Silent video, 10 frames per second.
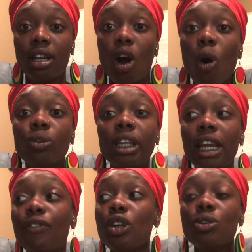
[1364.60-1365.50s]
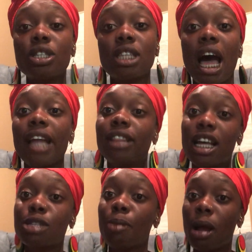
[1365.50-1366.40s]
Only if you decide.
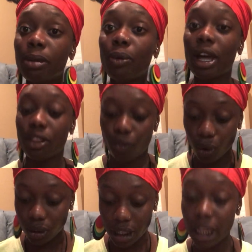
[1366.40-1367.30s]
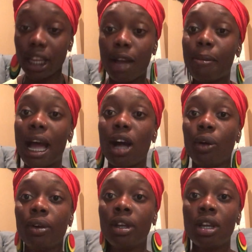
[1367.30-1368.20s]
That's probably why the Fool didn't come
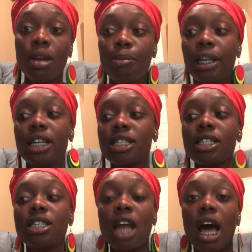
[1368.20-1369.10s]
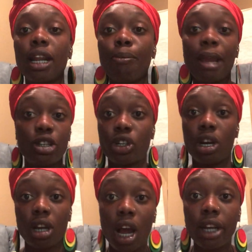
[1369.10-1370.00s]
out. Because it's not a major
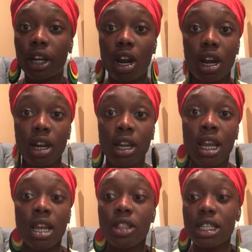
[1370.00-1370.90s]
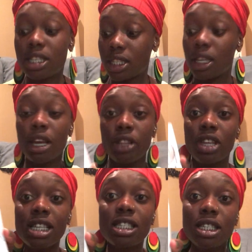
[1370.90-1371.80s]
arcana card. This
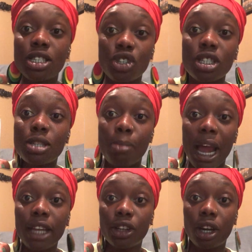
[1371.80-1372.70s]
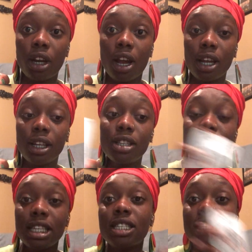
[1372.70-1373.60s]
is just minor arcana.
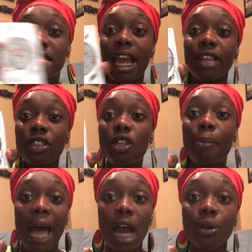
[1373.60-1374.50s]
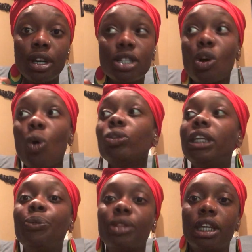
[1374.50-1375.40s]
This is saying that the power is
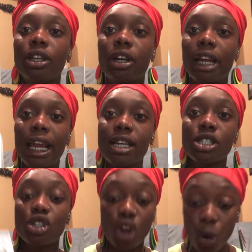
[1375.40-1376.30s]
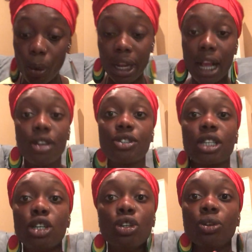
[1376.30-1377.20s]
only within your hands. No one else
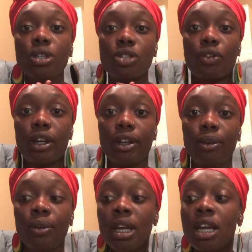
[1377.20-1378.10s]
can do this for you.